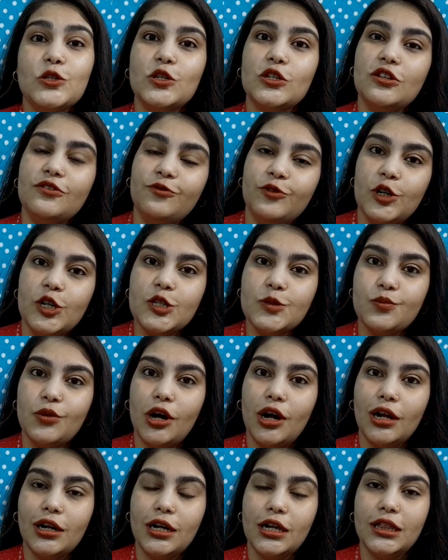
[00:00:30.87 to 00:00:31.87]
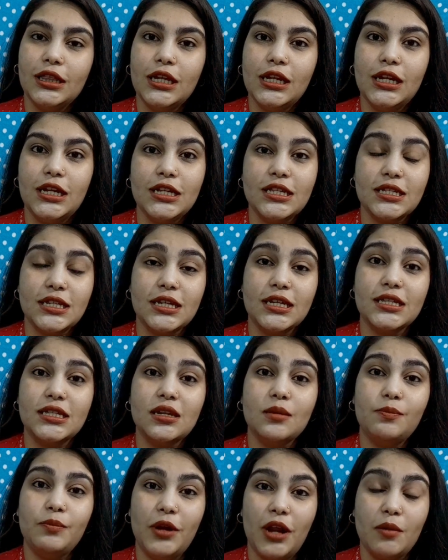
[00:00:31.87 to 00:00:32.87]
So the first product in the list is
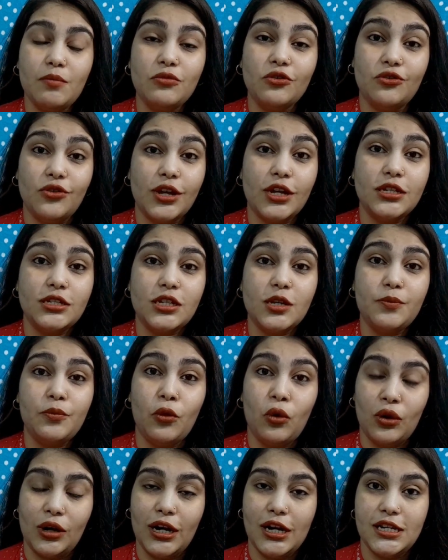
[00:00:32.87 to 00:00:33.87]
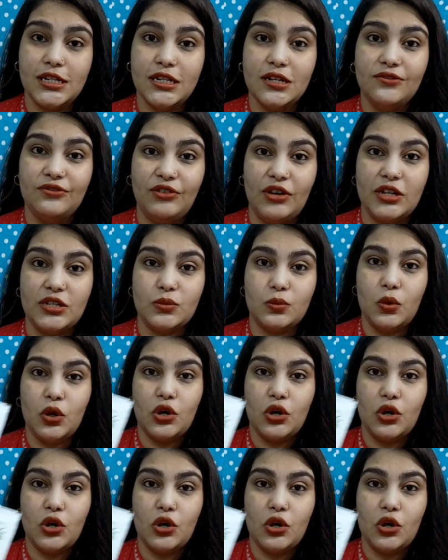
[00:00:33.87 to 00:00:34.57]
the Plum Green Tea Pore Cleansing Face